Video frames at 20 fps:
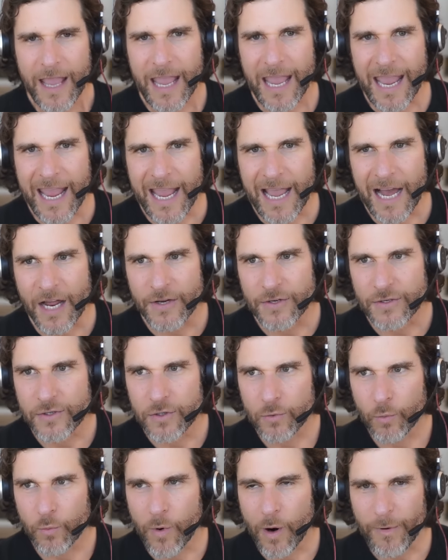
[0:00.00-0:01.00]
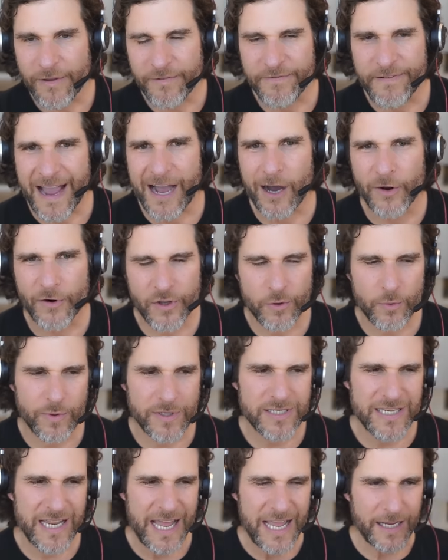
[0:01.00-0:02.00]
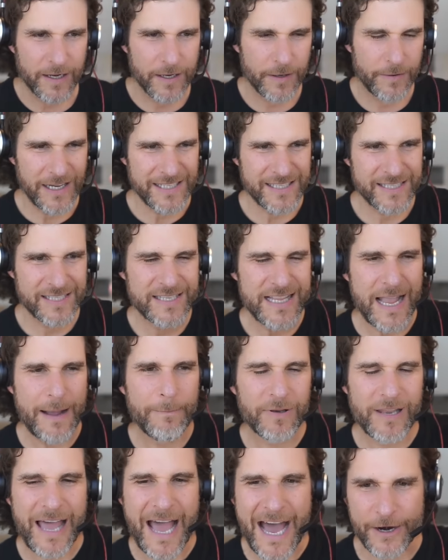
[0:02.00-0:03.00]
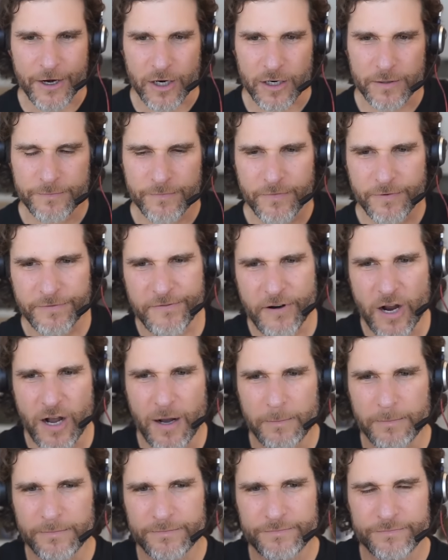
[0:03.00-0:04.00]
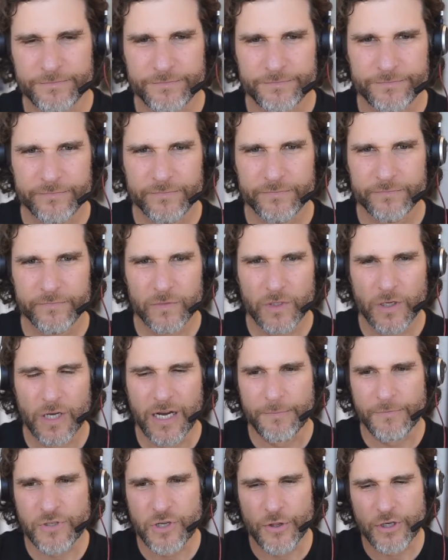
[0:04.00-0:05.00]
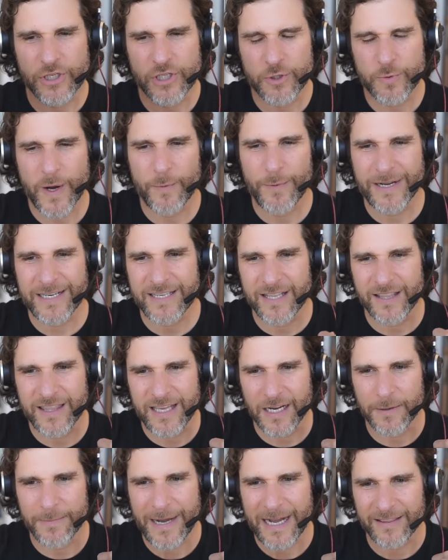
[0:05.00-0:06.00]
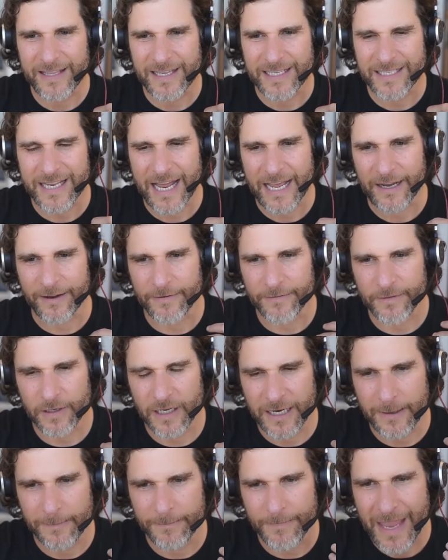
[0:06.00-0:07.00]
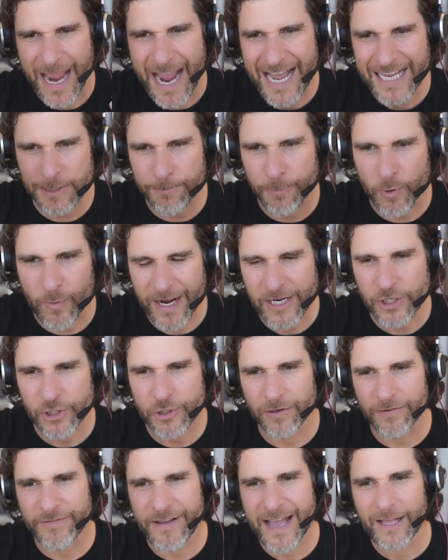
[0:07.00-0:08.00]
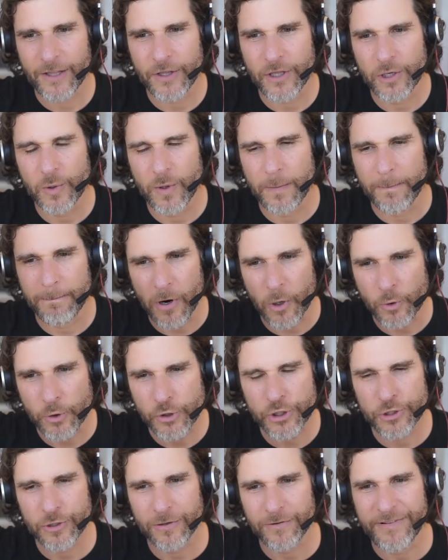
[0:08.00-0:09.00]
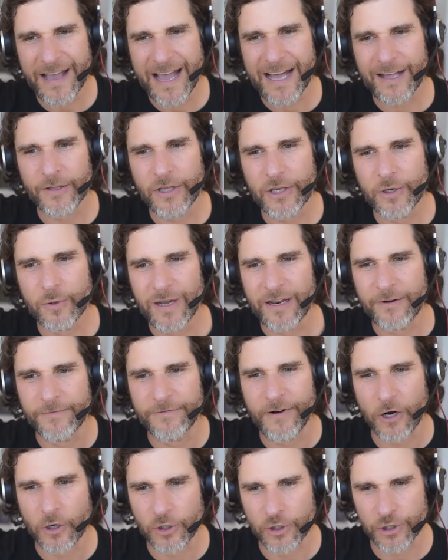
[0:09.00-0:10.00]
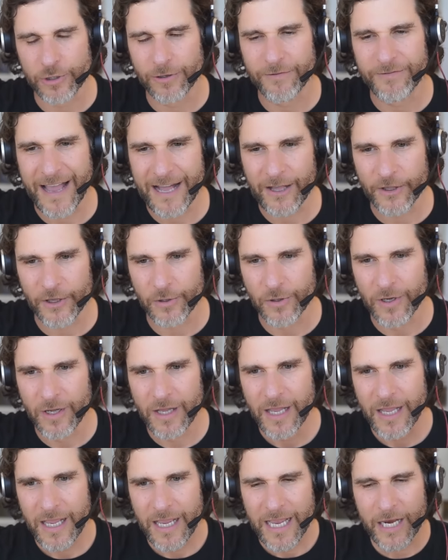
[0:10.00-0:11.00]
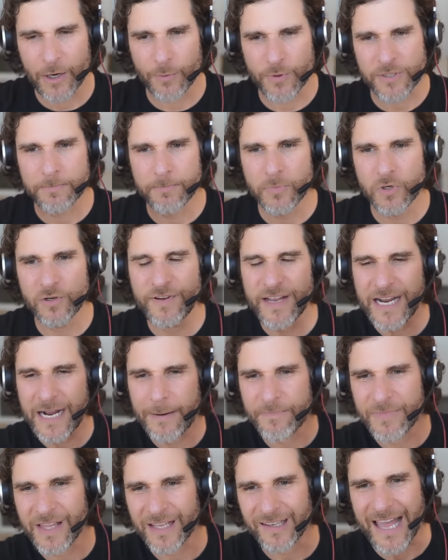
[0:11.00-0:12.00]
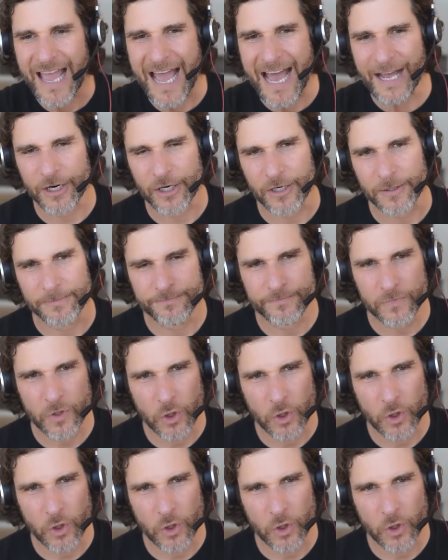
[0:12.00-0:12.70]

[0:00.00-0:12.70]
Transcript: And what we found there was like a step ladder from um, so there's three ways to think about this, like um, aspirational value, emotional value, and functional value. And it was moving up the ladder.